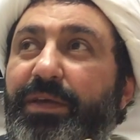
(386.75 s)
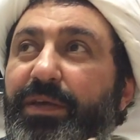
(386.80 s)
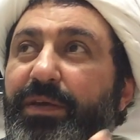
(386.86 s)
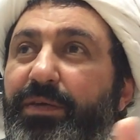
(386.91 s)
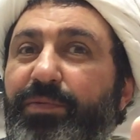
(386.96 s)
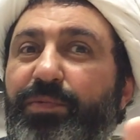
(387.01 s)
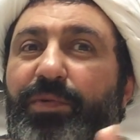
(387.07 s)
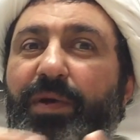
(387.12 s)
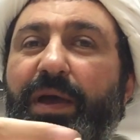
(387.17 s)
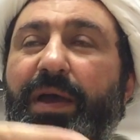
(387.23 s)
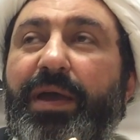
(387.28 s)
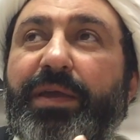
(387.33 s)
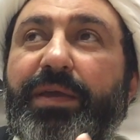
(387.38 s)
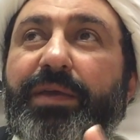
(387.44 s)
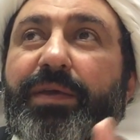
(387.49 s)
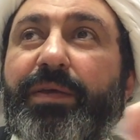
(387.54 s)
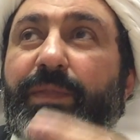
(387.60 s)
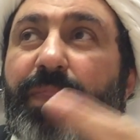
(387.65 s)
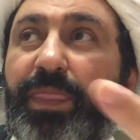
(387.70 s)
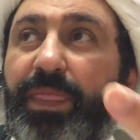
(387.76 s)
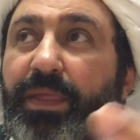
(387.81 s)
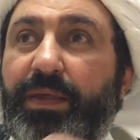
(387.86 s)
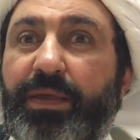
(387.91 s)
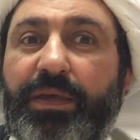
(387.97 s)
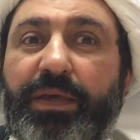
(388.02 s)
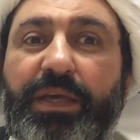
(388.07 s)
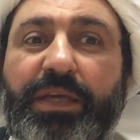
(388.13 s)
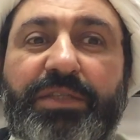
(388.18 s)
Uh, why?
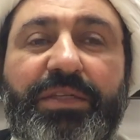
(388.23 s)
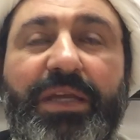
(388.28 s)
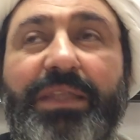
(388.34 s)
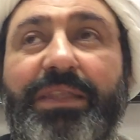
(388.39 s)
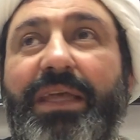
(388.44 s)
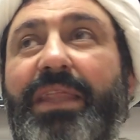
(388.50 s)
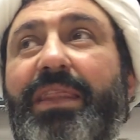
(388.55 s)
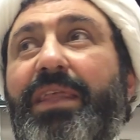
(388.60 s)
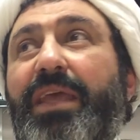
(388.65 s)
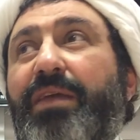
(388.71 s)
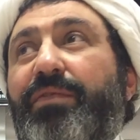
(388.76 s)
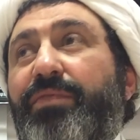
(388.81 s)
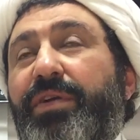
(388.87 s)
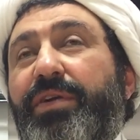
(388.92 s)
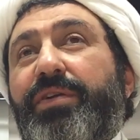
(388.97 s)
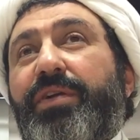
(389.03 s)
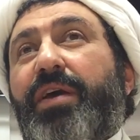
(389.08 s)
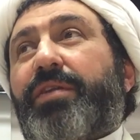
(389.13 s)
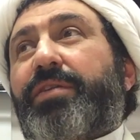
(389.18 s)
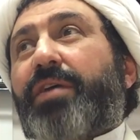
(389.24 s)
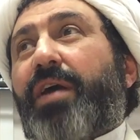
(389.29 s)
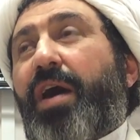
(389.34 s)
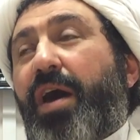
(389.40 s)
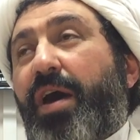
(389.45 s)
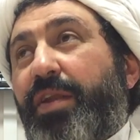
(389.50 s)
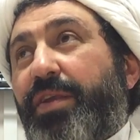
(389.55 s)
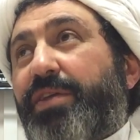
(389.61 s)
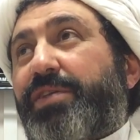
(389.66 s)
It's not that they were not
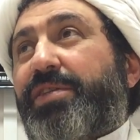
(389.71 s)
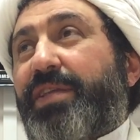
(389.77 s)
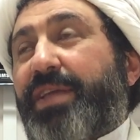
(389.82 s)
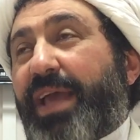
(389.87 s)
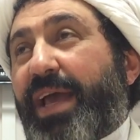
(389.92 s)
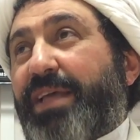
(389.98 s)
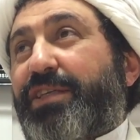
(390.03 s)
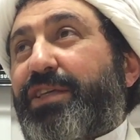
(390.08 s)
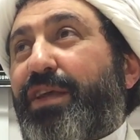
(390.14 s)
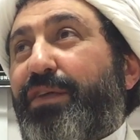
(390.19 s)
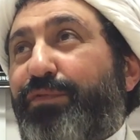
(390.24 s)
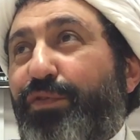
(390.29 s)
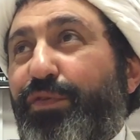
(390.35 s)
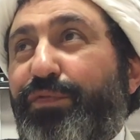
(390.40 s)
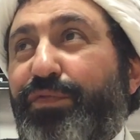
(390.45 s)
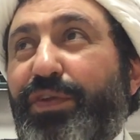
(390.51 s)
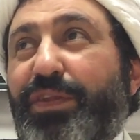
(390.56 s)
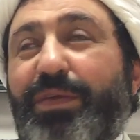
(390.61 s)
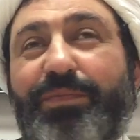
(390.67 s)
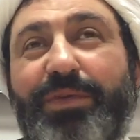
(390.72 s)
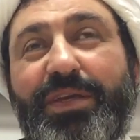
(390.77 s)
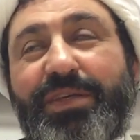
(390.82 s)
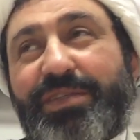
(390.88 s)
honestly asking for freedom.